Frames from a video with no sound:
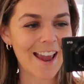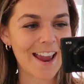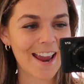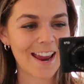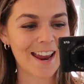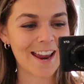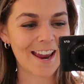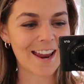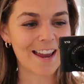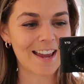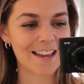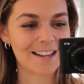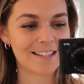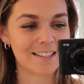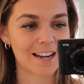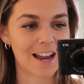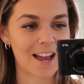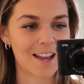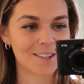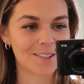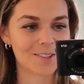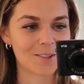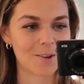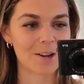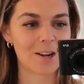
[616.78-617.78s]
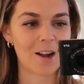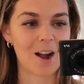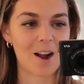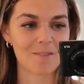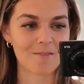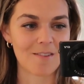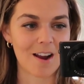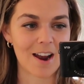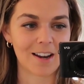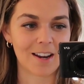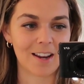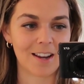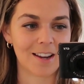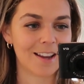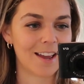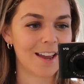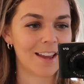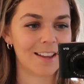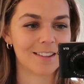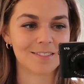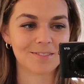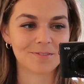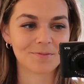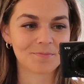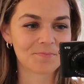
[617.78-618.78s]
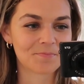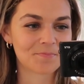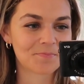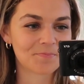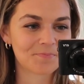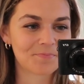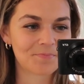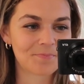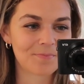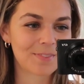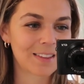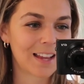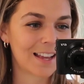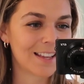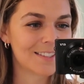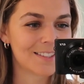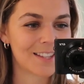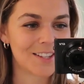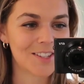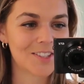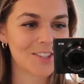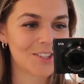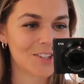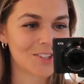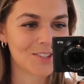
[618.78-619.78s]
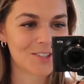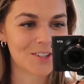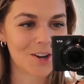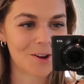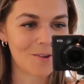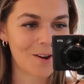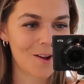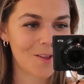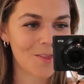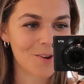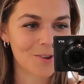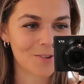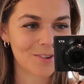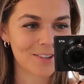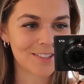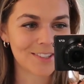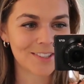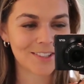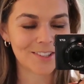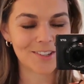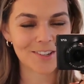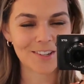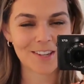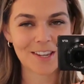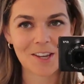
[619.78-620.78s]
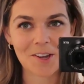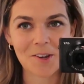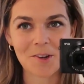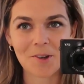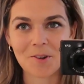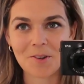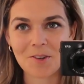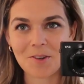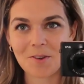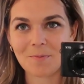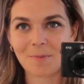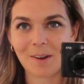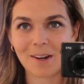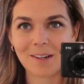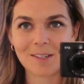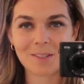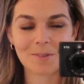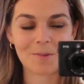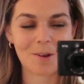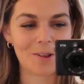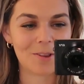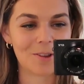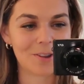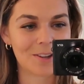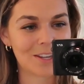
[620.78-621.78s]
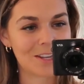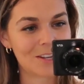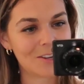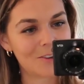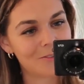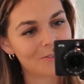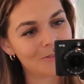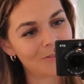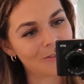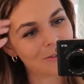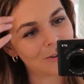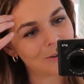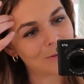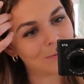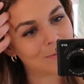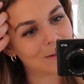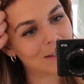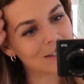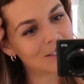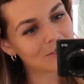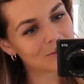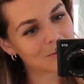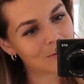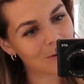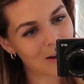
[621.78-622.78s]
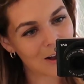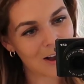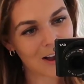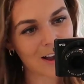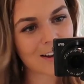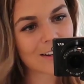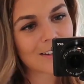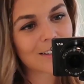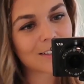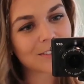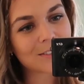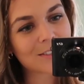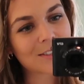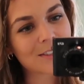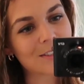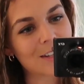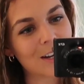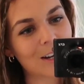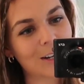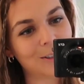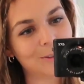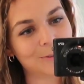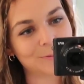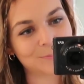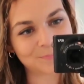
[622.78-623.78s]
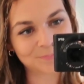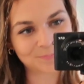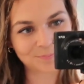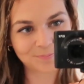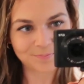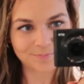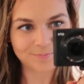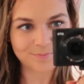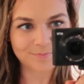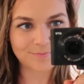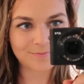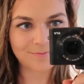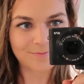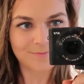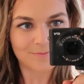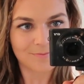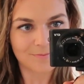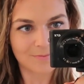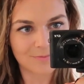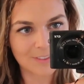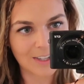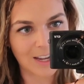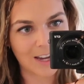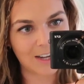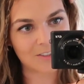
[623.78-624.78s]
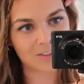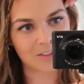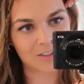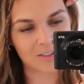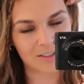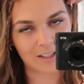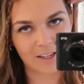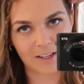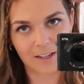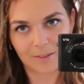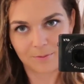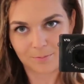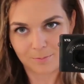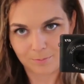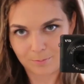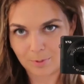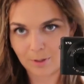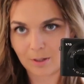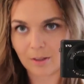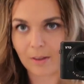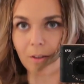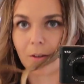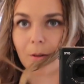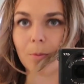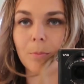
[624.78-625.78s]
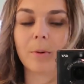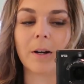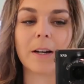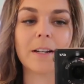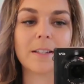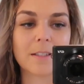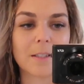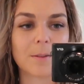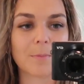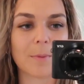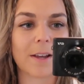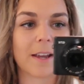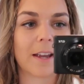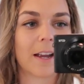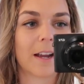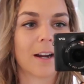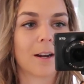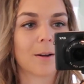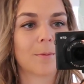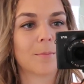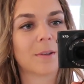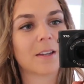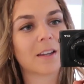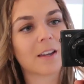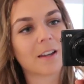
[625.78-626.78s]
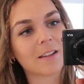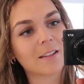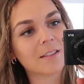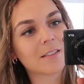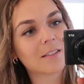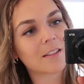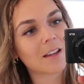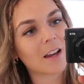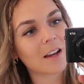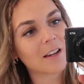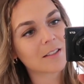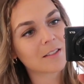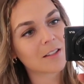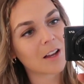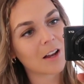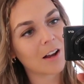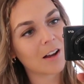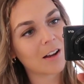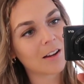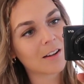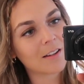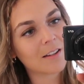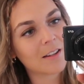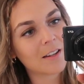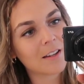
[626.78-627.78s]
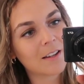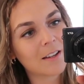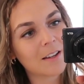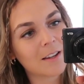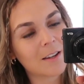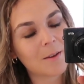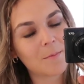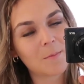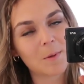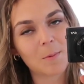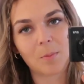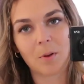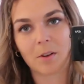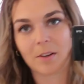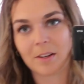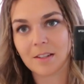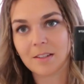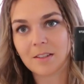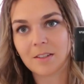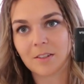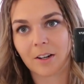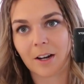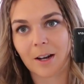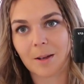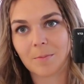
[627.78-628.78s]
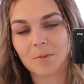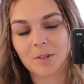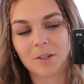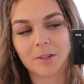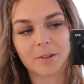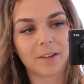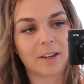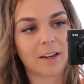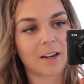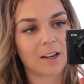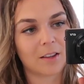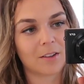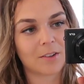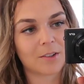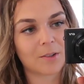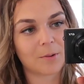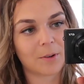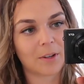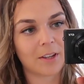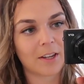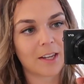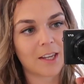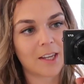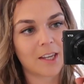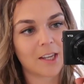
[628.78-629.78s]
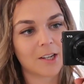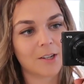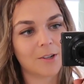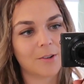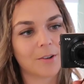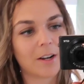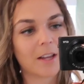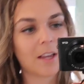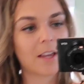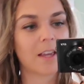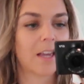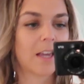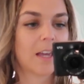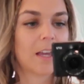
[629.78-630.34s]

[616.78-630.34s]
And yeah, so I got ready, and since there's no other reason to look cute, you might as well look cute for a beach walk. So I just like put little braids in my hair because I saw people on Instagram do it and it looked really cute.